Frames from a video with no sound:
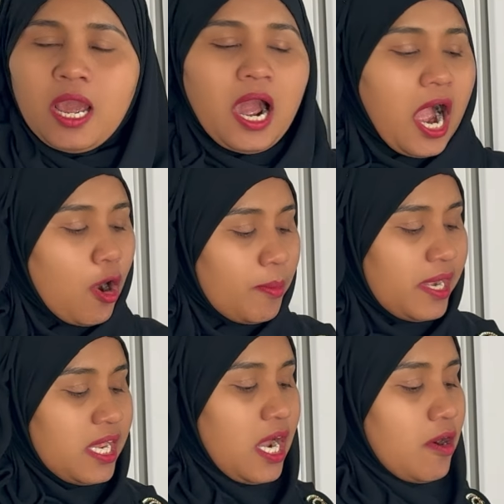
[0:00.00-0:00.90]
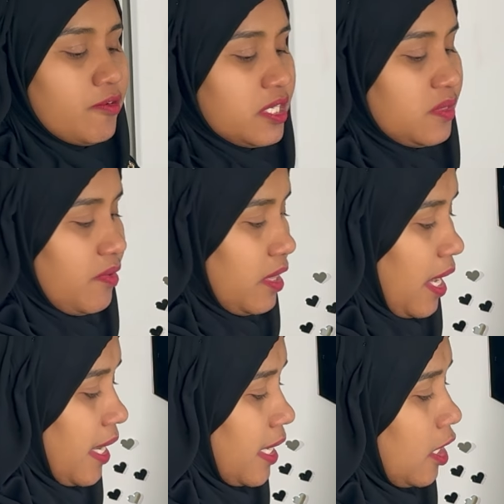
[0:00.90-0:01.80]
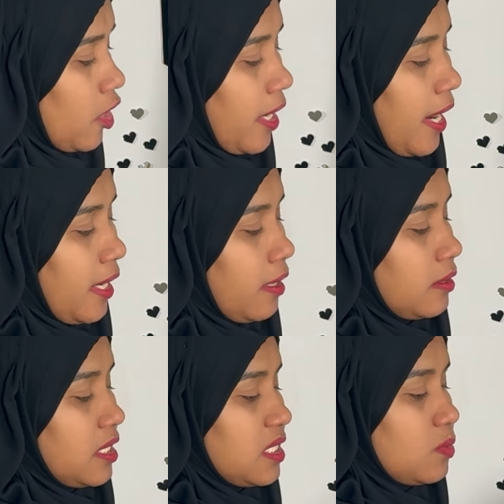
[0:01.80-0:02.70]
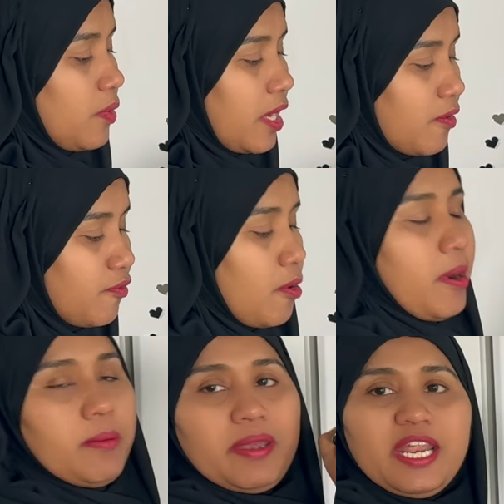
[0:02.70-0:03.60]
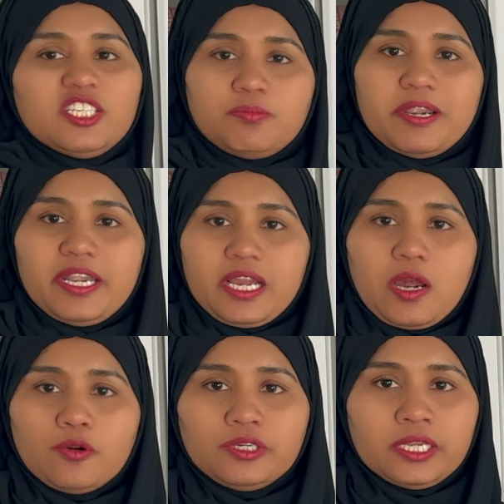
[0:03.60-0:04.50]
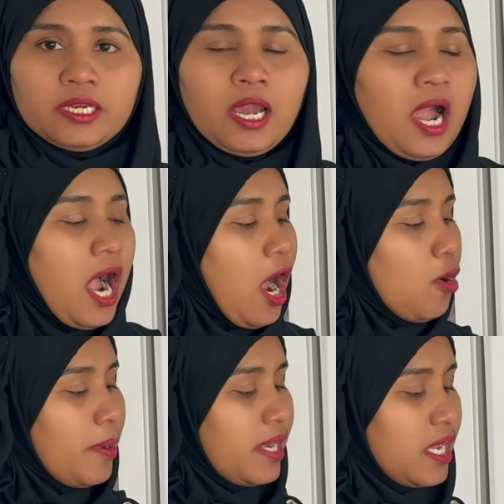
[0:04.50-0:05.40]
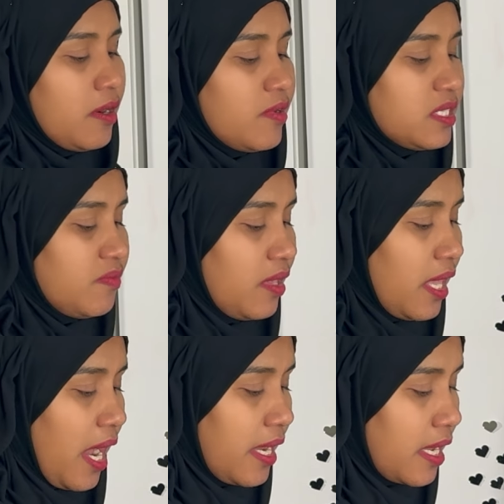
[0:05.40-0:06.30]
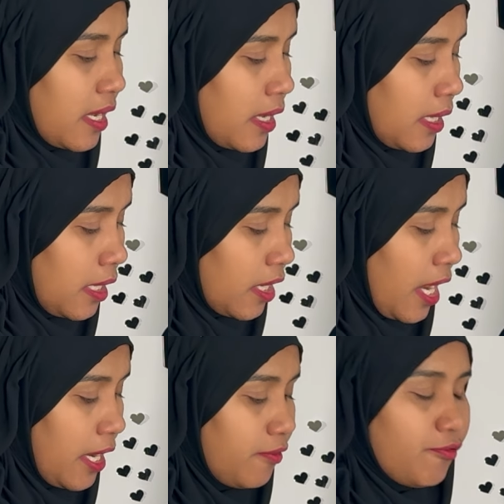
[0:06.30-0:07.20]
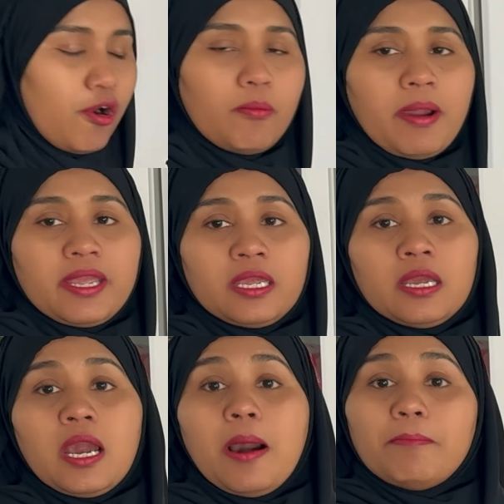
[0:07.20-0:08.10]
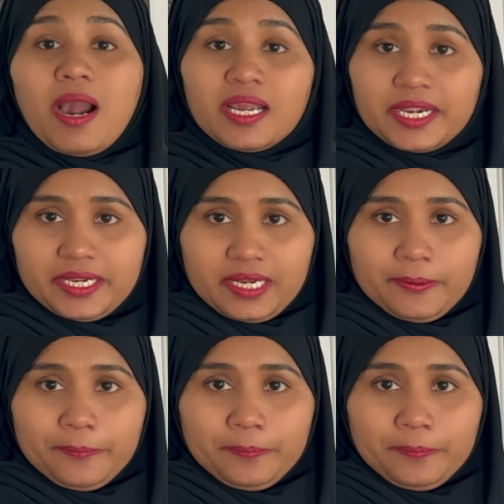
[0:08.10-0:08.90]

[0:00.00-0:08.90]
How many hours will I allocate this week for my management accounting? How many hours will I allocate for my marketing?